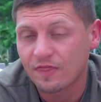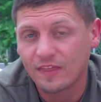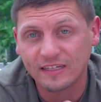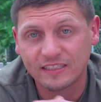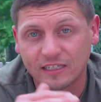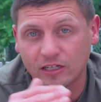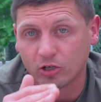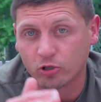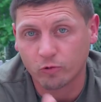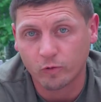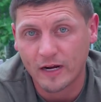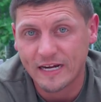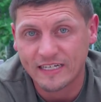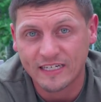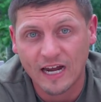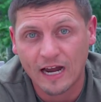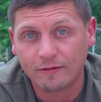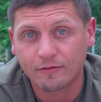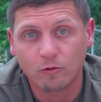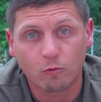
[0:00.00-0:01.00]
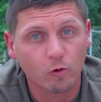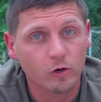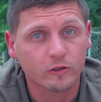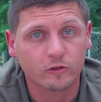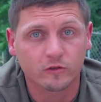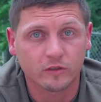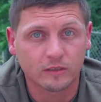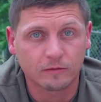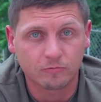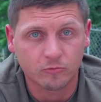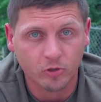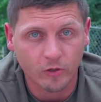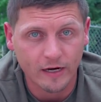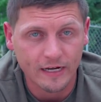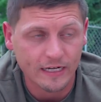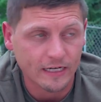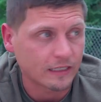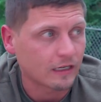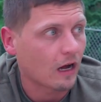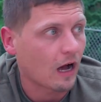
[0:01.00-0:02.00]
that's a great time to work on some
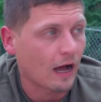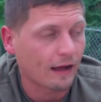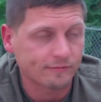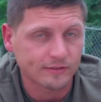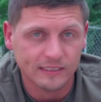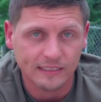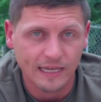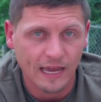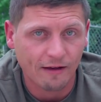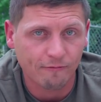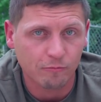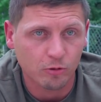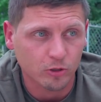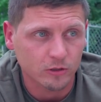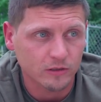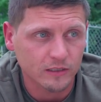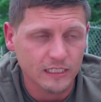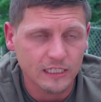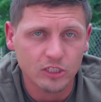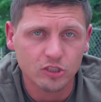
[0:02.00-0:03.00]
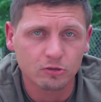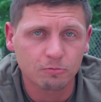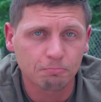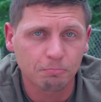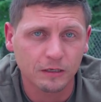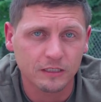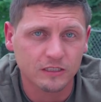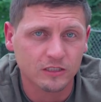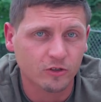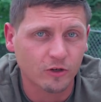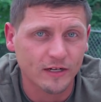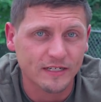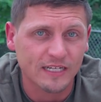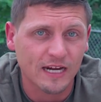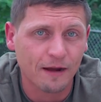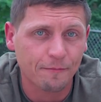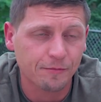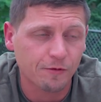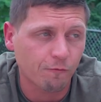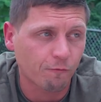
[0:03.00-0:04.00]
training. Obviously have them on a leash, but it's a great
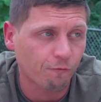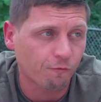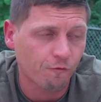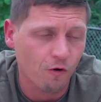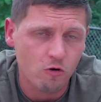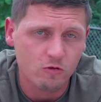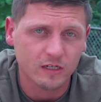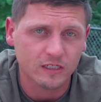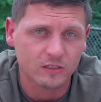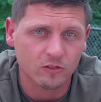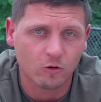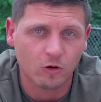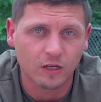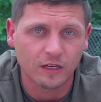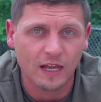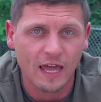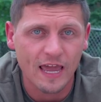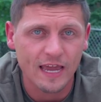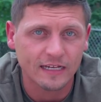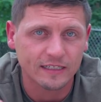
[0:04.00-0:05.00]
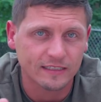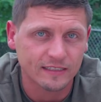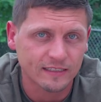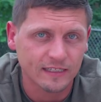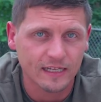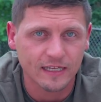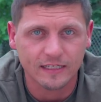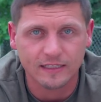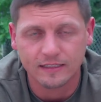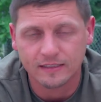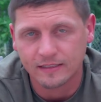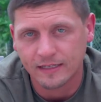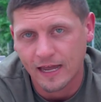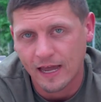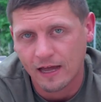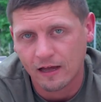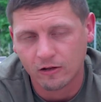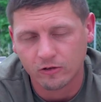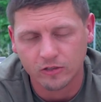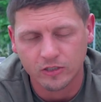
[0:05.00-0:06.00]
time to focus on, hey, sit
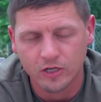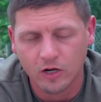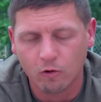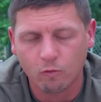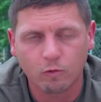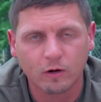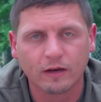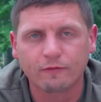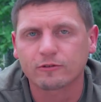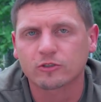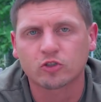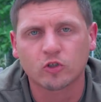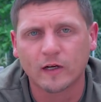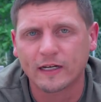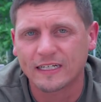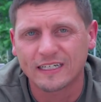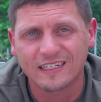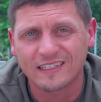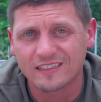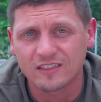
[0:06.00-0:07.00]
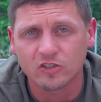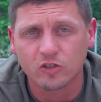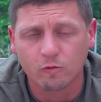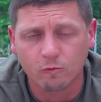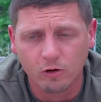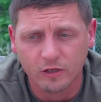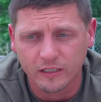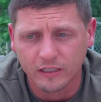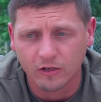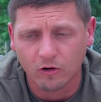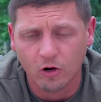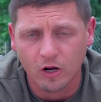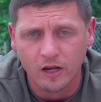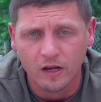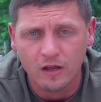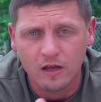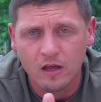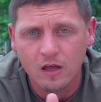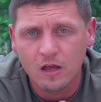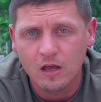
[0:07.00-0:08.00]
down, you know, whatever training it is you're working
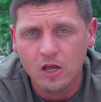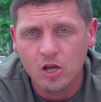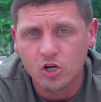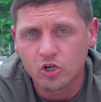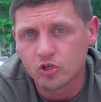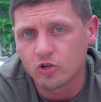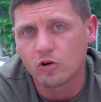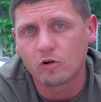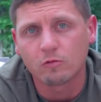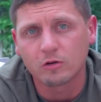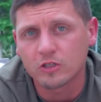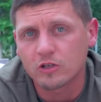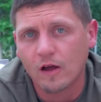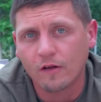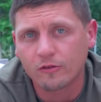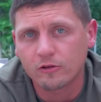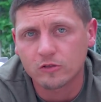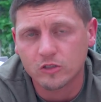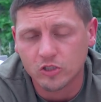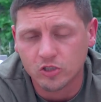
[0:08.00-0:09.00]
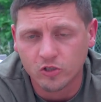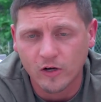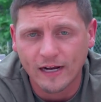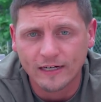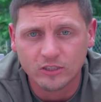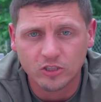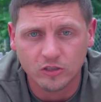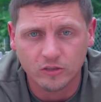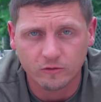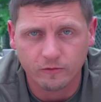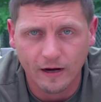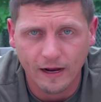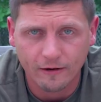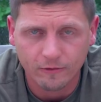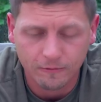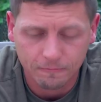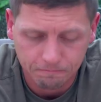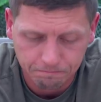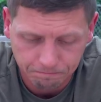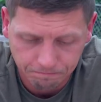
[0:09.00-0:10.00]
on, do it when you have those distractions
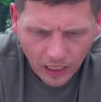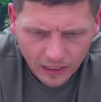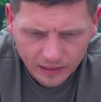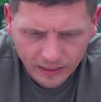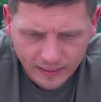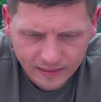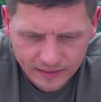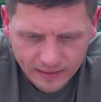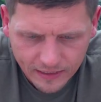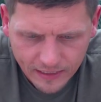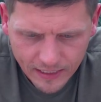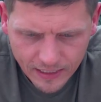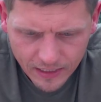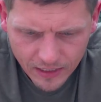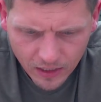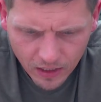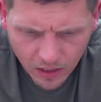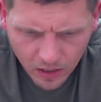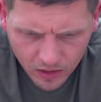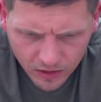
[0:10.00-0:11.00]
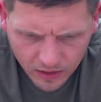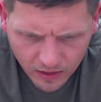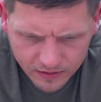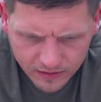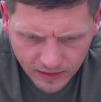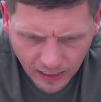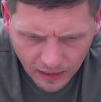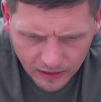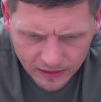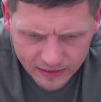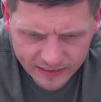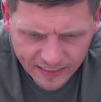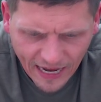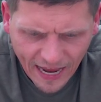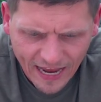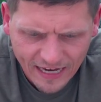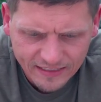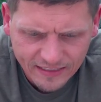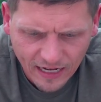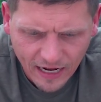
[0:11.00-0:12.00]
around. Leslie Gonzalez
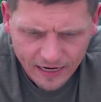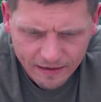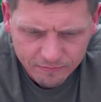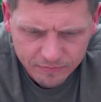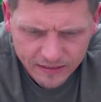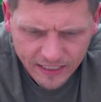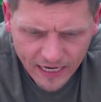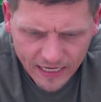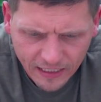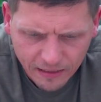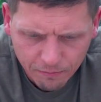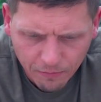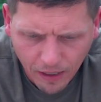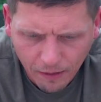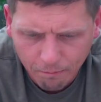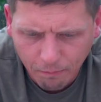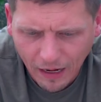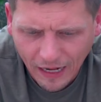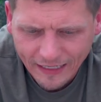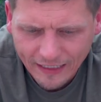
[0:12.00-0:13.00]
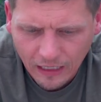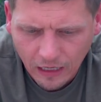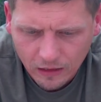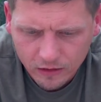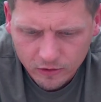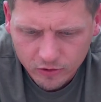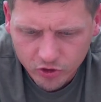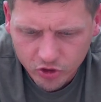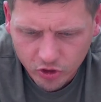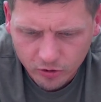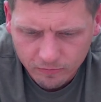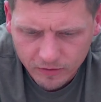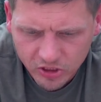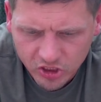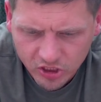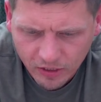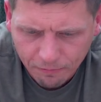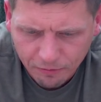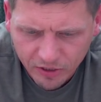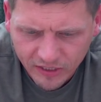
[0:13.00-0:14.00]
asks, I am taking my bicolor German
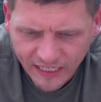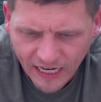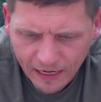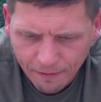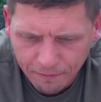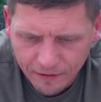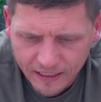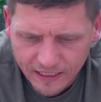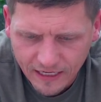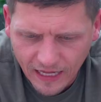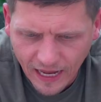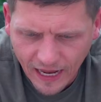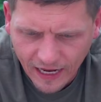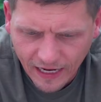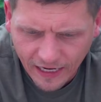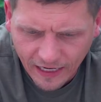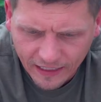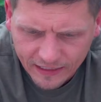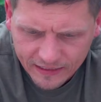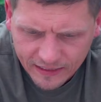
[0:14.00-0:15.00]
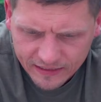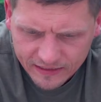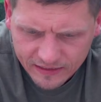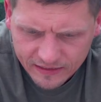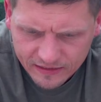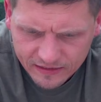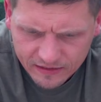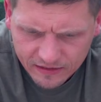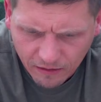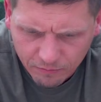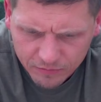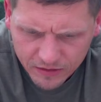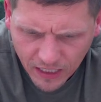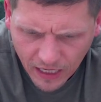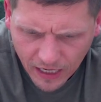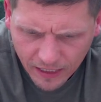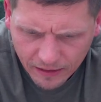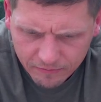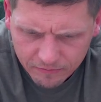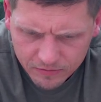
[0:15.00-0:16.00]
Shepherd camping and
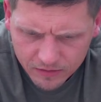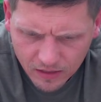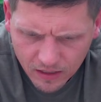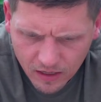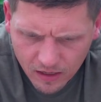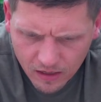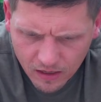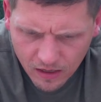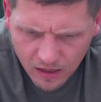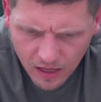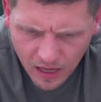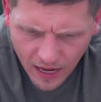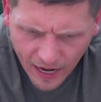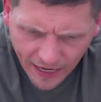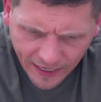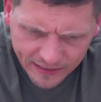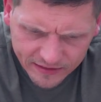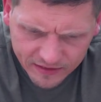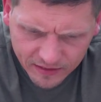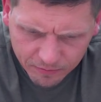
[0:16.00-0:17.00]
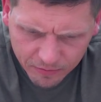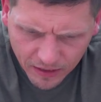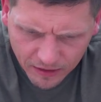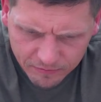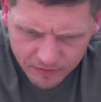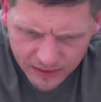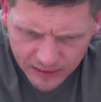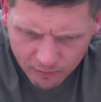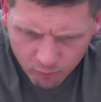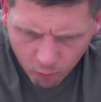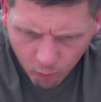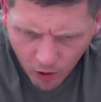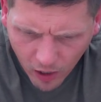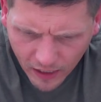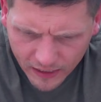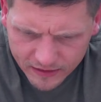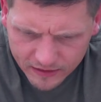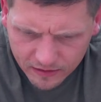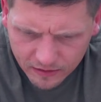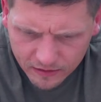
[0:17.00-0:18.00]
sometimes he
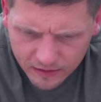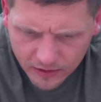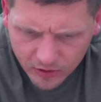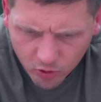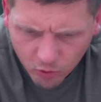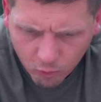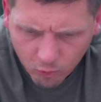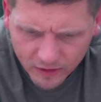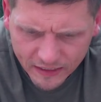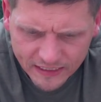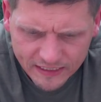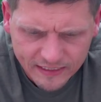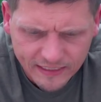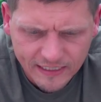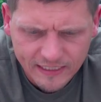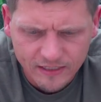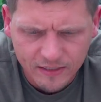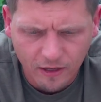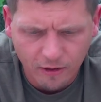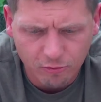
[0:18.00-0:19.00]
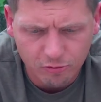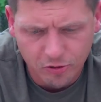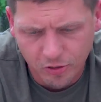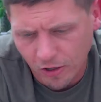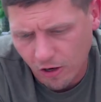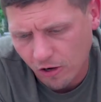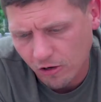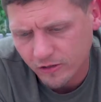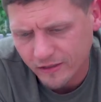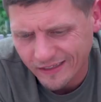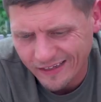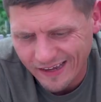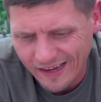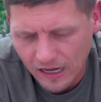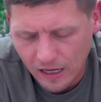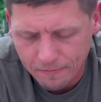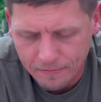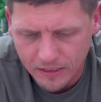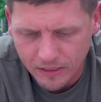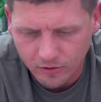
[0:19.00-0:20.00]
whines a little when he sees another dog.
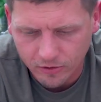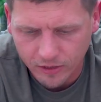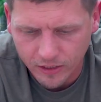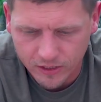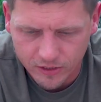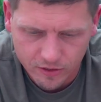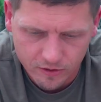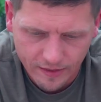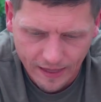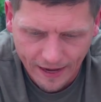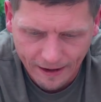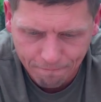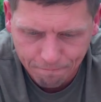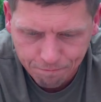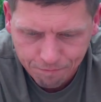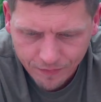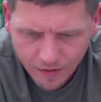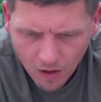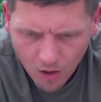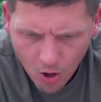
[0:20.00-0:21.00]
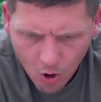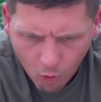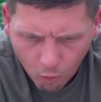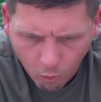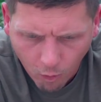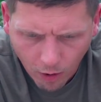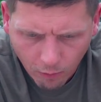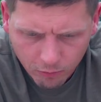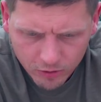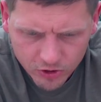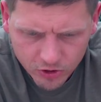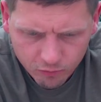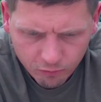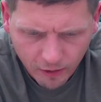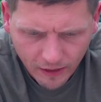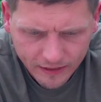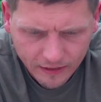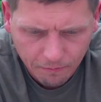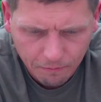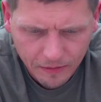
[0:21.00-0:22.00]
Yeah, I mean, they're going to do that. What would you
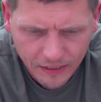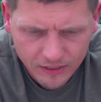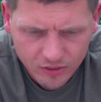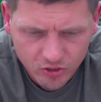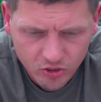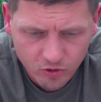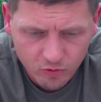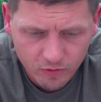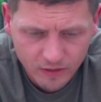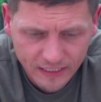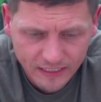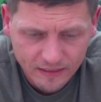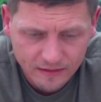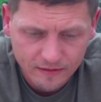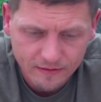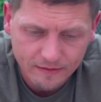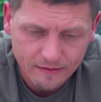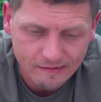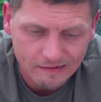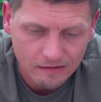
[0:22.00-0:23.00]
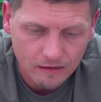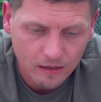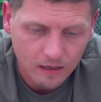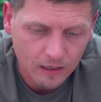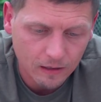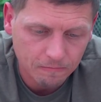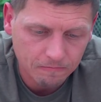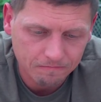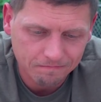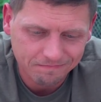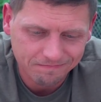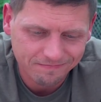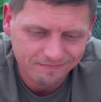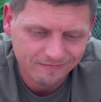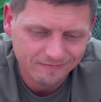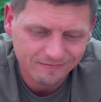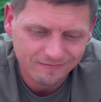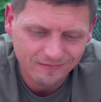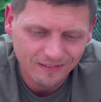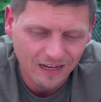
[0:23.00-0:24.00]
recommend doing? I
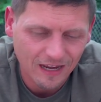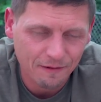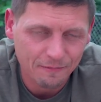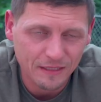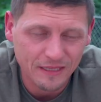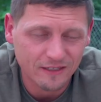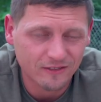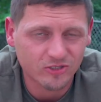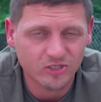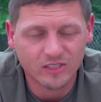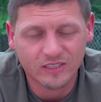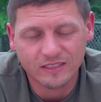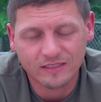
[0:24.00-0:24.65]
mean, they're